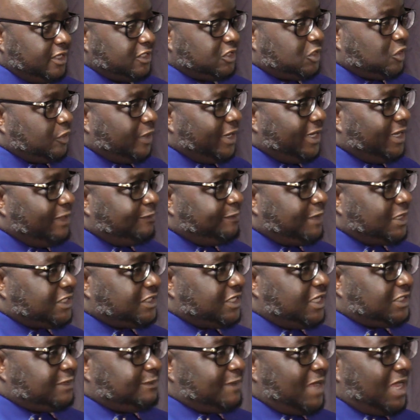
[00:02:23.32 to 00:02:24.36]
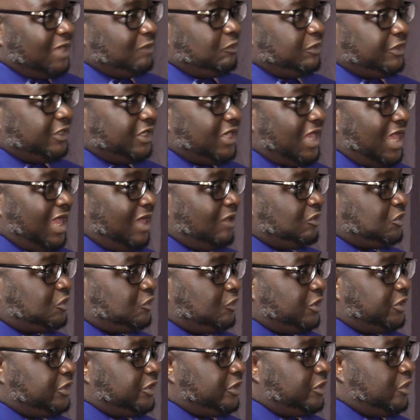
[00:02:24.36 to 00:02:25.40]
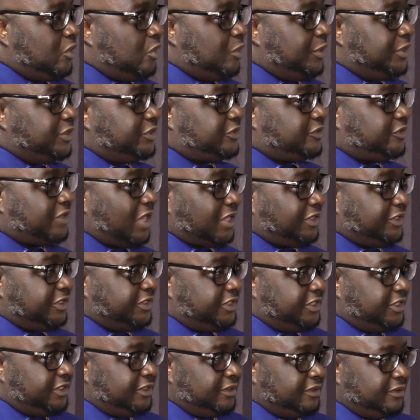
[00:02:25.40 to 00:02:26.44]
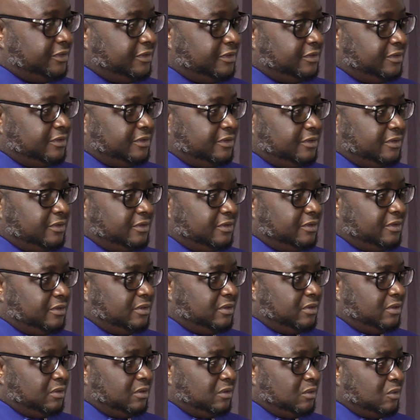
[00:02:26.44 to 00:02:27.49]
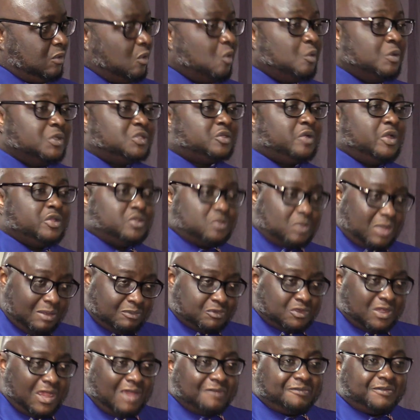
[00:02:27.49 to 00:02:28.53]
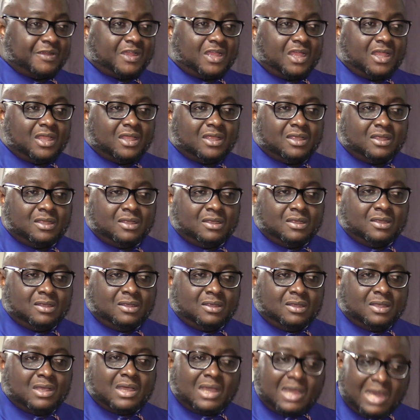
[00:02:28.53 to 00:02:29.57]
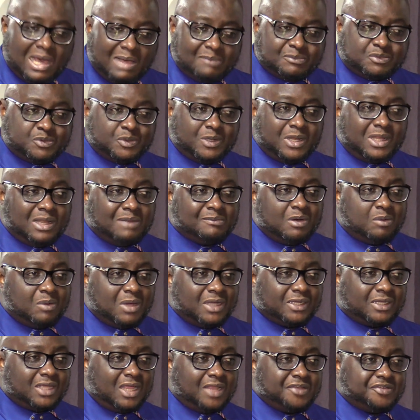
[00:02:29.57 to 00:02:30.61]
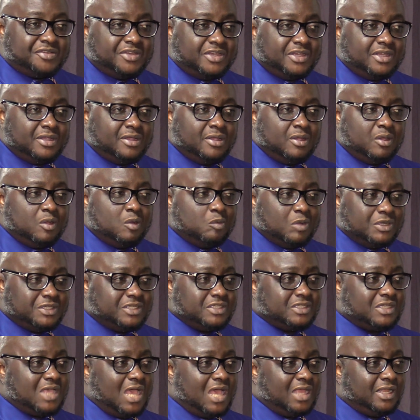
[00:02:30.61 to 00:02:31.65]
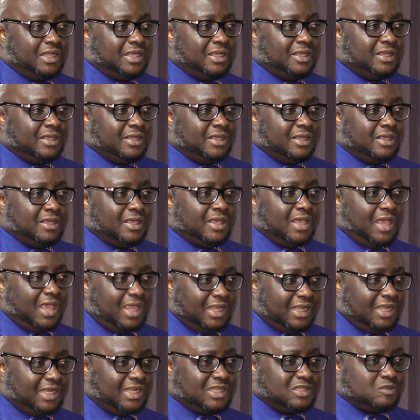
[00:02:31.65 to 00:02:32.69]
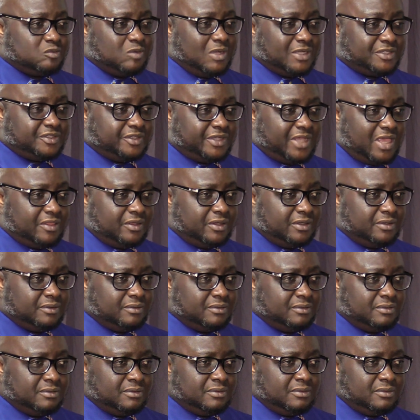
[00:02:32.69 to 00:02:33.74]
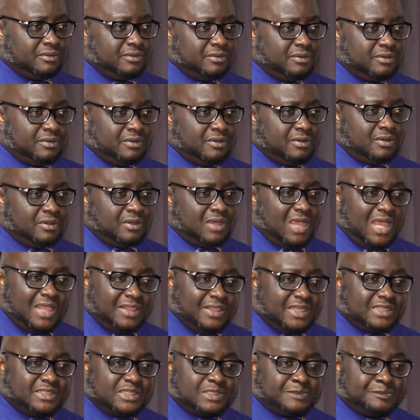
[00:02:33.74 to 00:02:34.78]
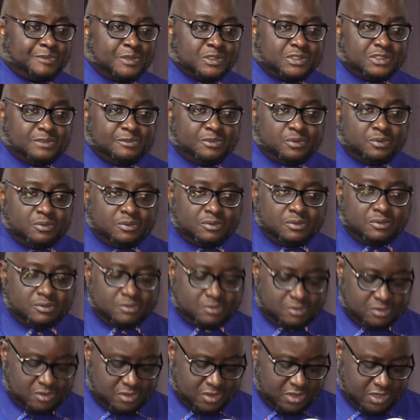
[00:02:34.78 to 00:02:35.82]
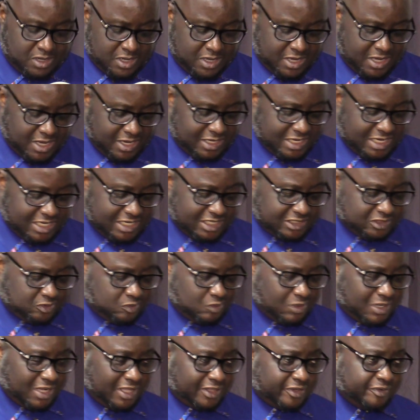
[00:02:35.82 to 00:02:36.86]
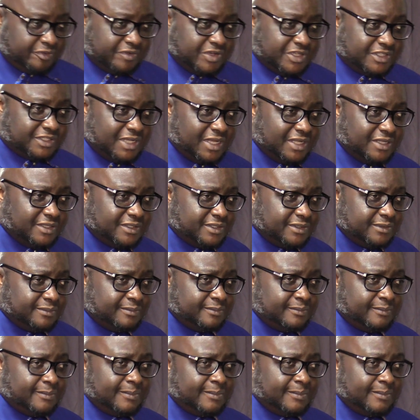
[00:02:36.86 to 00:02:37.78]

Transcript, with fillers: So, any businessman with an outward growing strategy who is going to come to Africa, come to the number one country, which is Ghana, and let us work together. And this is possible. Let us look at the recent,